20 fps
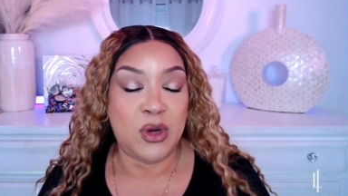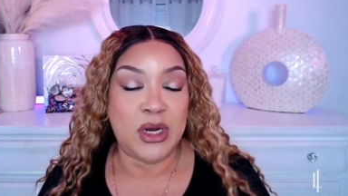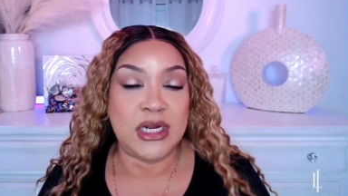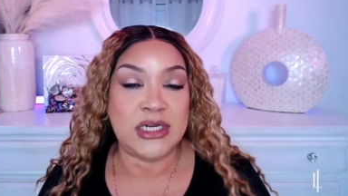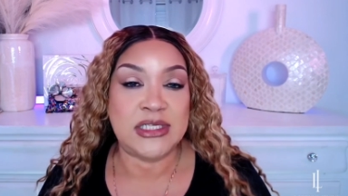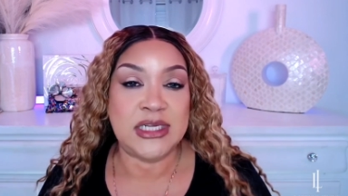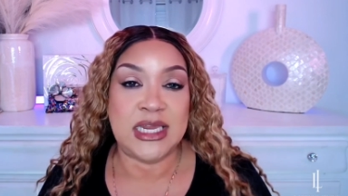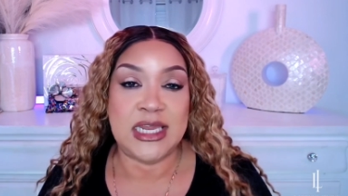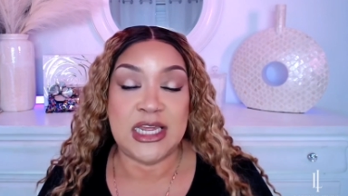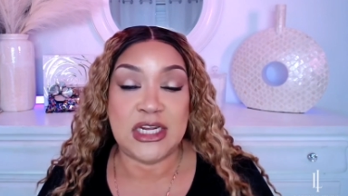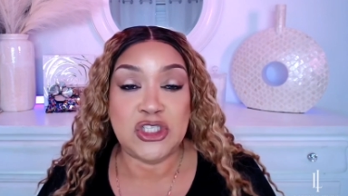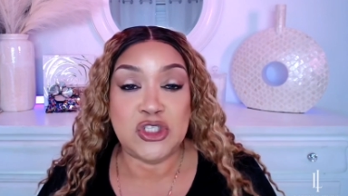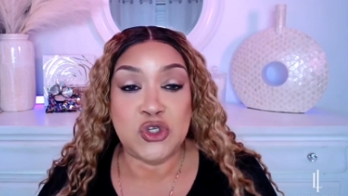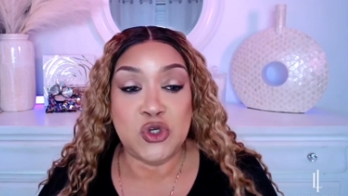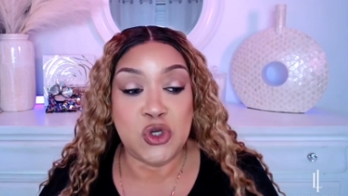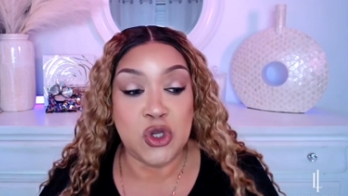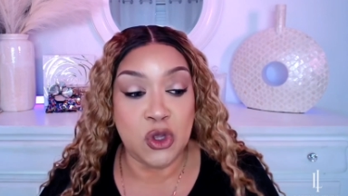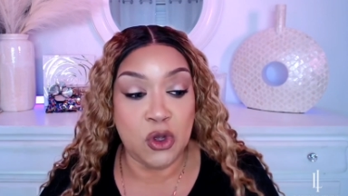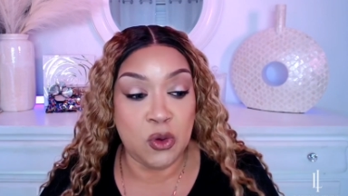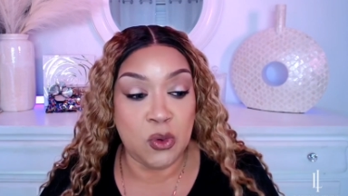to let you
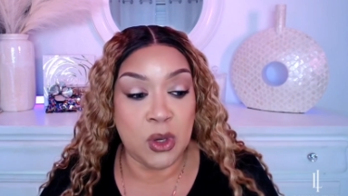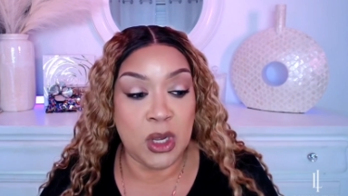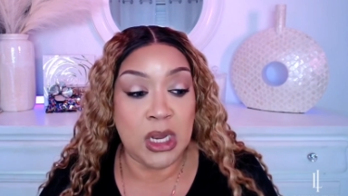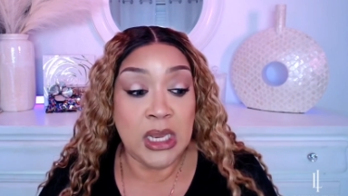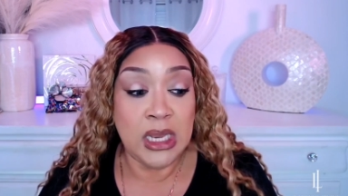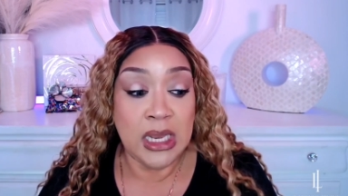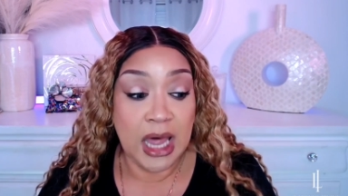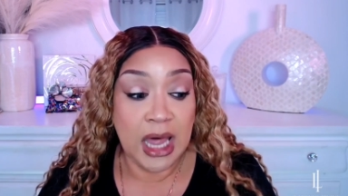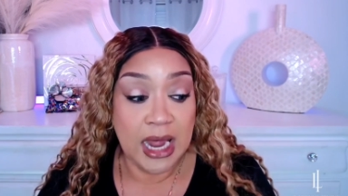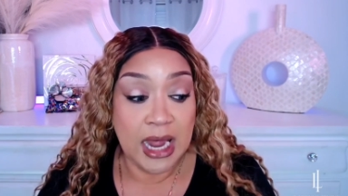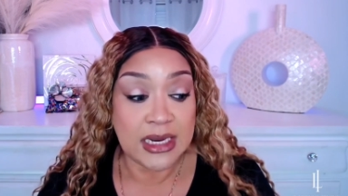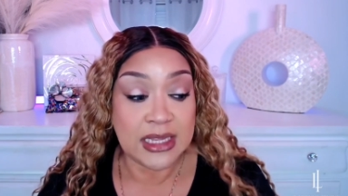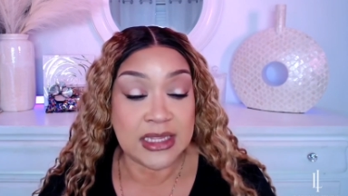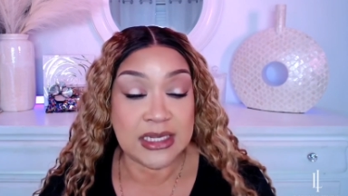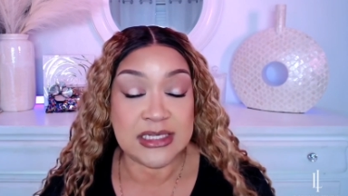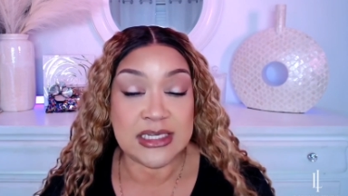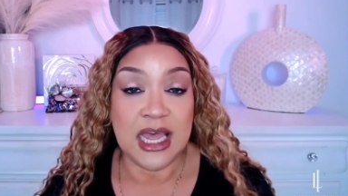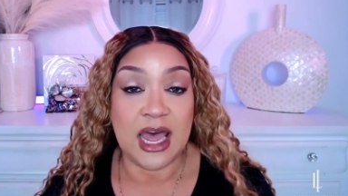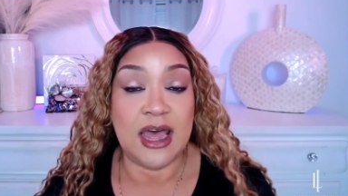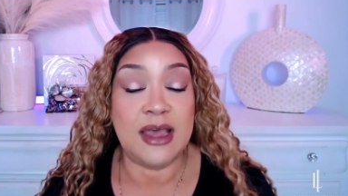know a lot of the
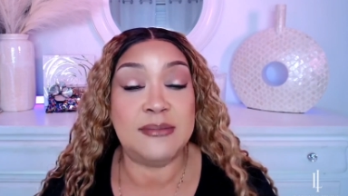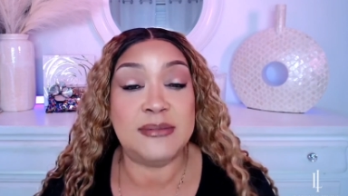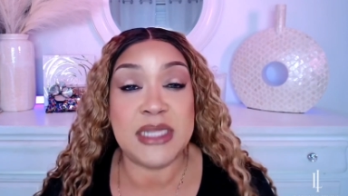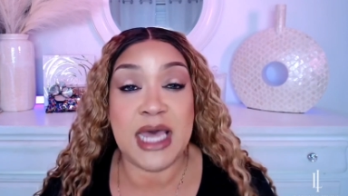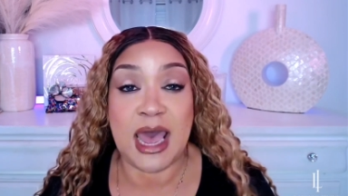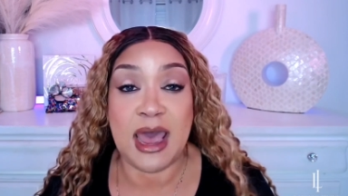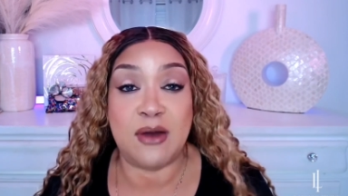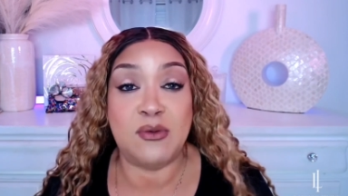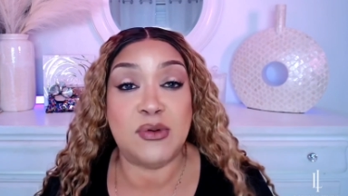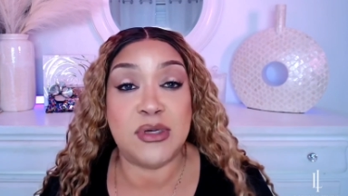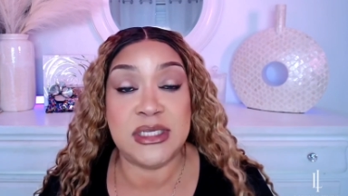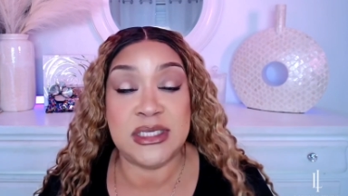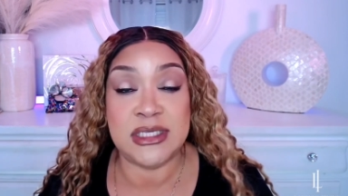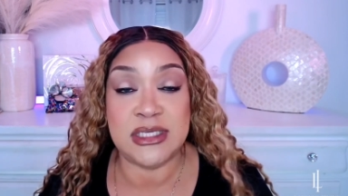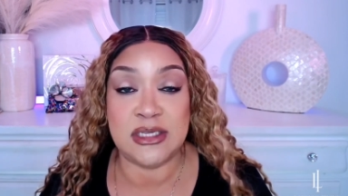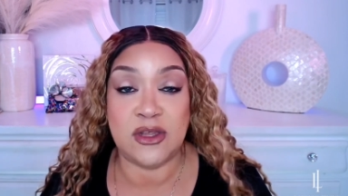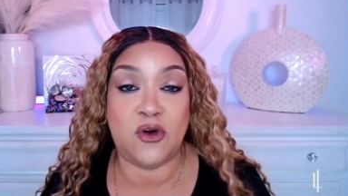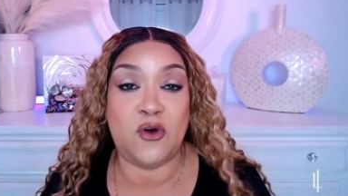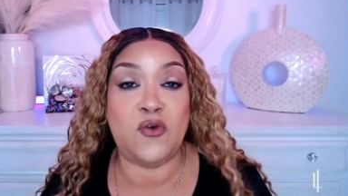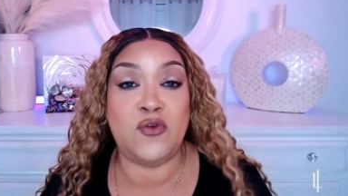times I was
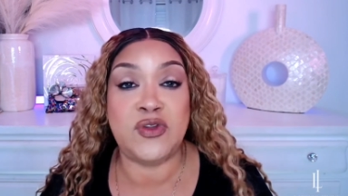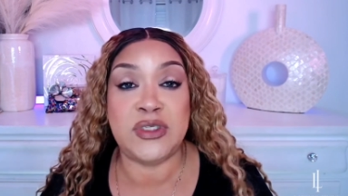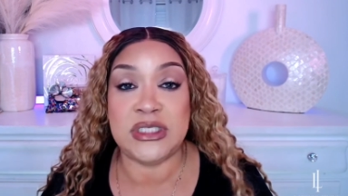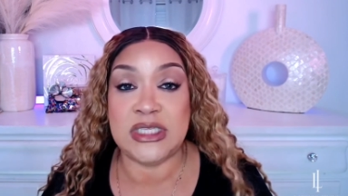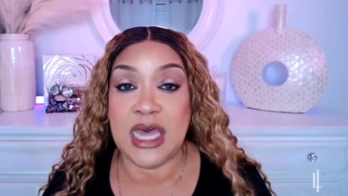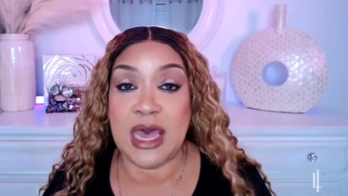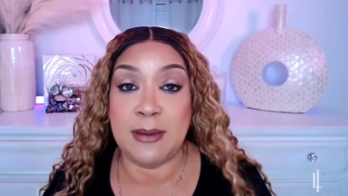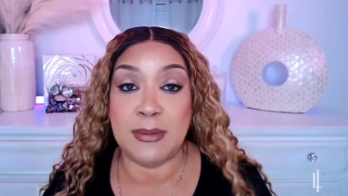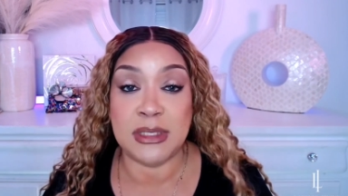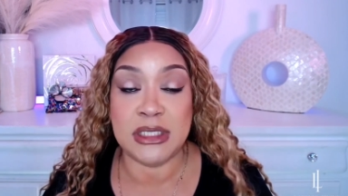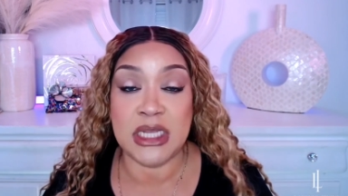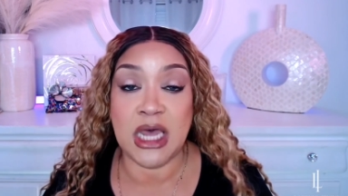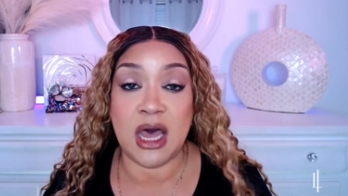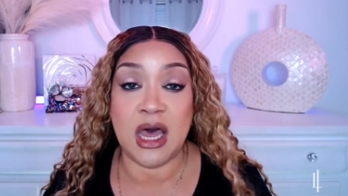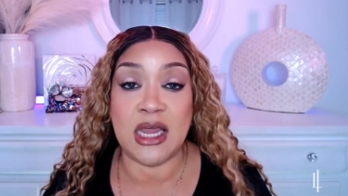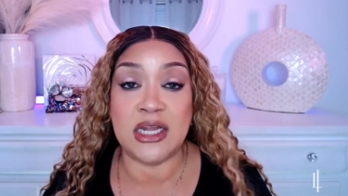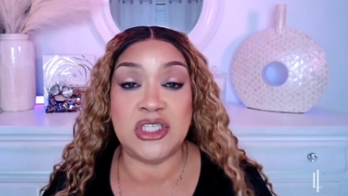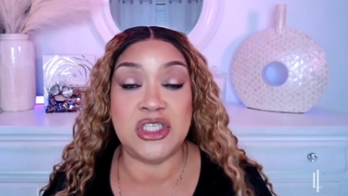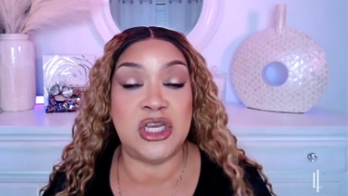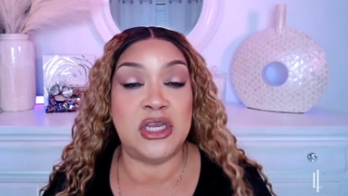
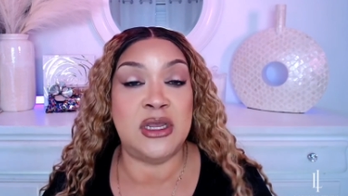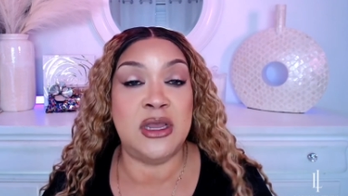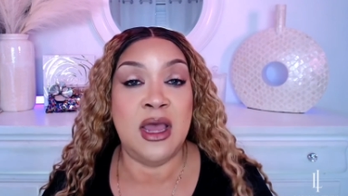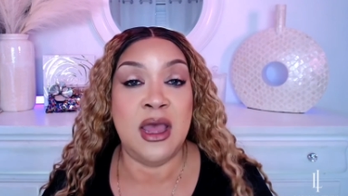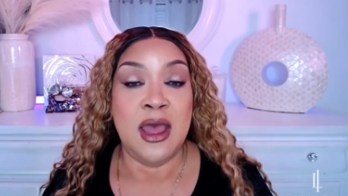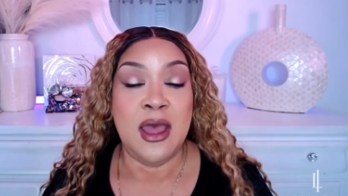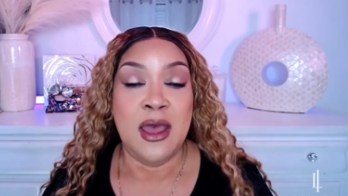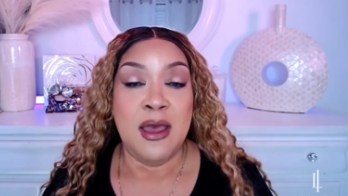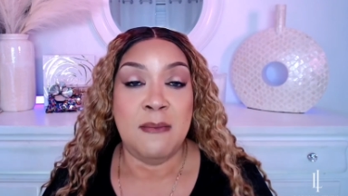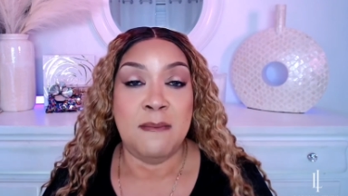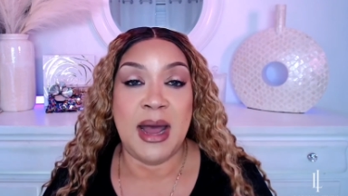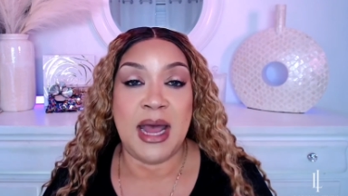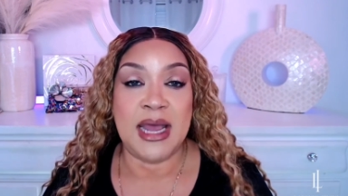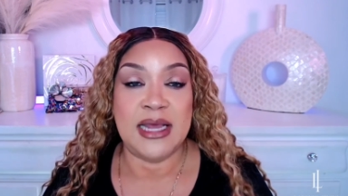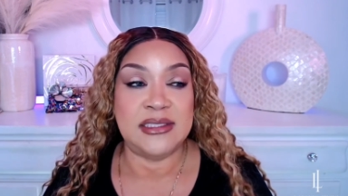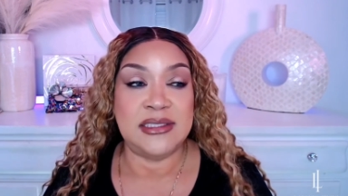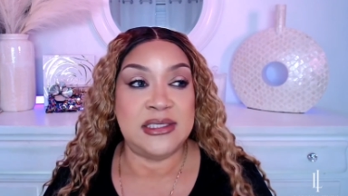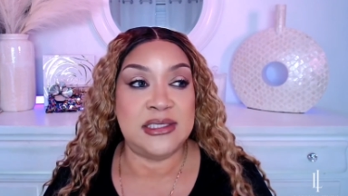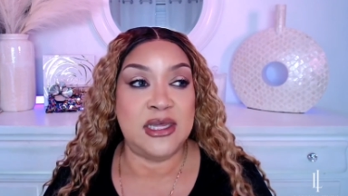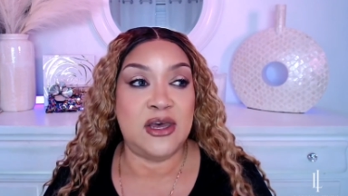self-sabotaging
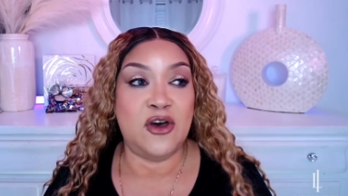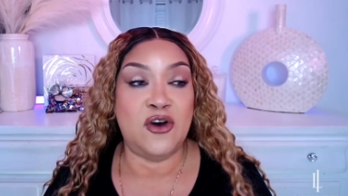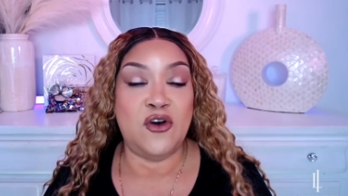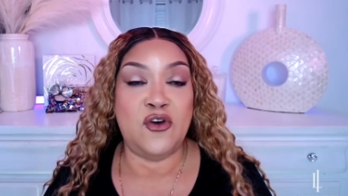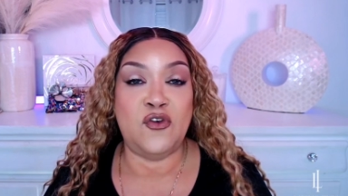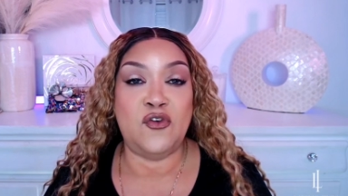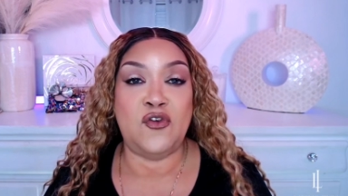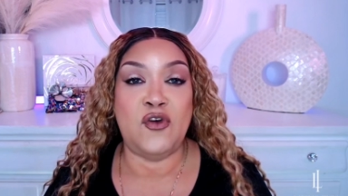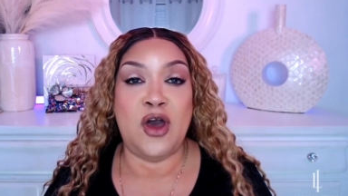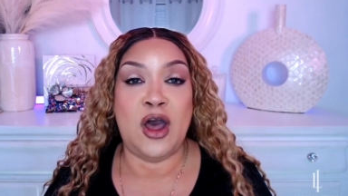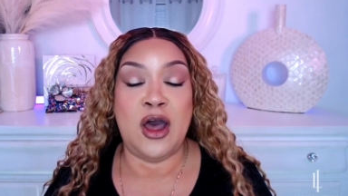myself